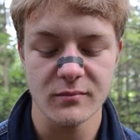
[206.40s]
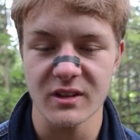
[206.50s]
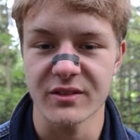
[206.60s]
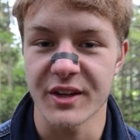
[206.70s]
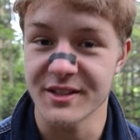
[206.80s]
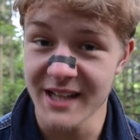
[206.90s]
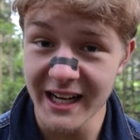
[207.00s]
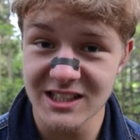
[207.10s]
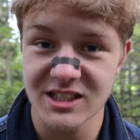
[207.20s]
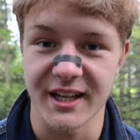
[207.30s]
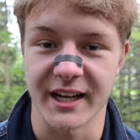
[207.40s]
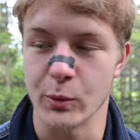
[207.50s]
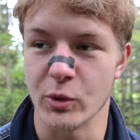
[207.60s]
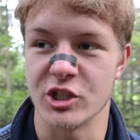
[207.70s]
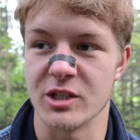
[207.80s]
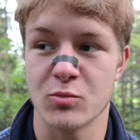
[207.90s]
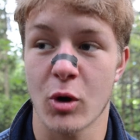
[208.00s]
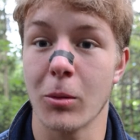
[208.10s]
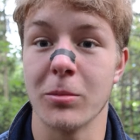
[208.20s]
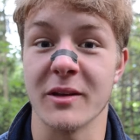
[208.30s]
This next thing, which is
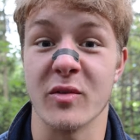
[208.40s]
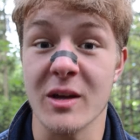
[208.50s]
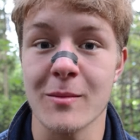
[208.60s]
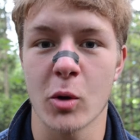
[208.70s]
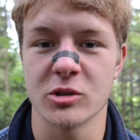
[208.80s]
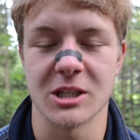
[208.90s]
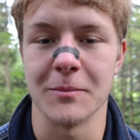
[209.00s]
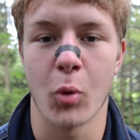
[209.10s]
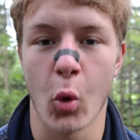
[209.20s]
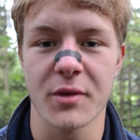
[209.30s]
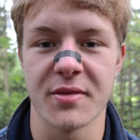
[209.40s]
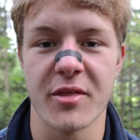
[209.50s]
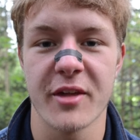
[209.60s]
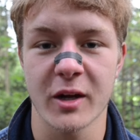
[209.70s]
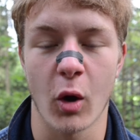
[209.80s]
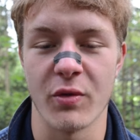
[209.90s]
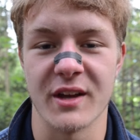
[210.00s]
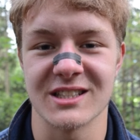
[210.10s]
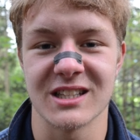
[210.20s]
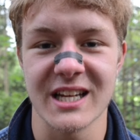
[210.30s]
probably the most important thing on
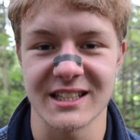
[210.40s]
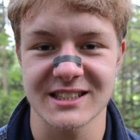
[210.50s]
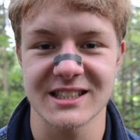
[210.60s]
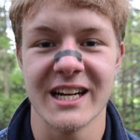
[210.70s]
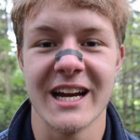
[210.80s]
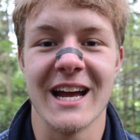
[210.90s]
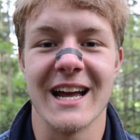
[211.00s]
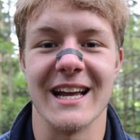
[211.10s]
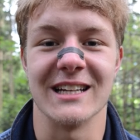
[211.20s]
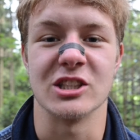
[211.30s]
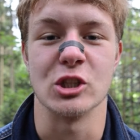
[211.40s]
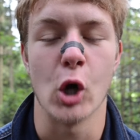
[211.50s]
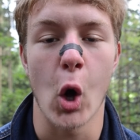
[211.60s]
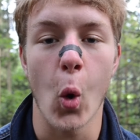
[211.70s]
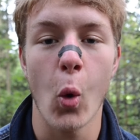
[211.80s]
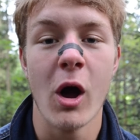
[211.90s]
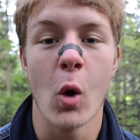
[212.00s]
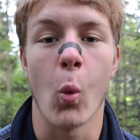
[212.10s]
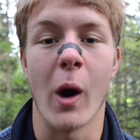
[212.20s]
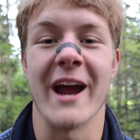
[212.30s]
this list, is know
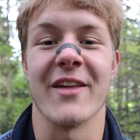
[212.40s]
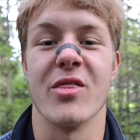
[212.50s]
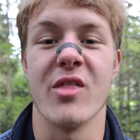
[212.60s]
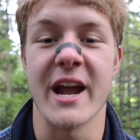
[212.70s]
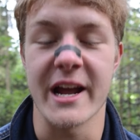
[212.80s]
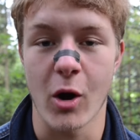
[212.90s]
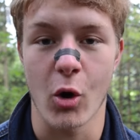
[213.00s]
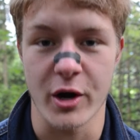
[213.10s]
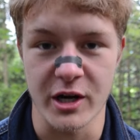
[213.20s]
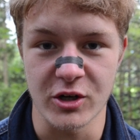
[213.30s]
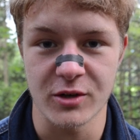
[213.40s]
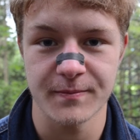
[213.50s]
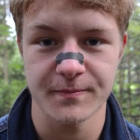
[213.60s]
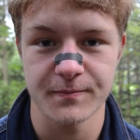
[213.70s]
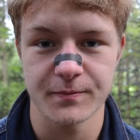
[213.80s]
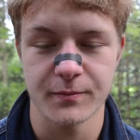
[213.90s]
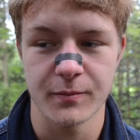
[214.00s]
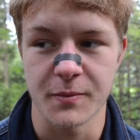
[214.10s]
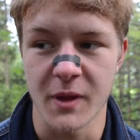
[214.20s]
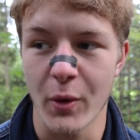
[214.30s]
why they are here.
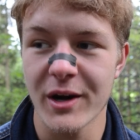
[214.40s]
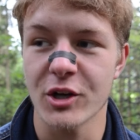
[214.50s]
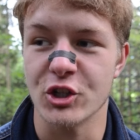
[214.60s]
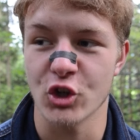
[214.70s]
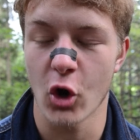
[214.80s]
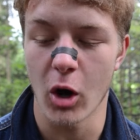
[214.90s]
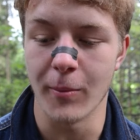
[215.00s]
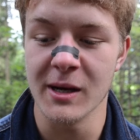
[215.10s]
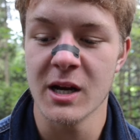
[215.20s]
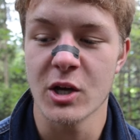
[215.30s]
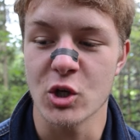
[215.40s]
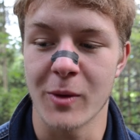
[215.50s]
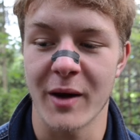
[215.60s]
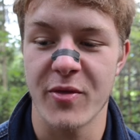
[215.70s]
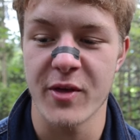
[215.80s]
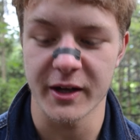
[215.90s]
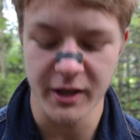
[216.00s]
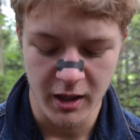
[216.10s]
Now, in a job, you might think,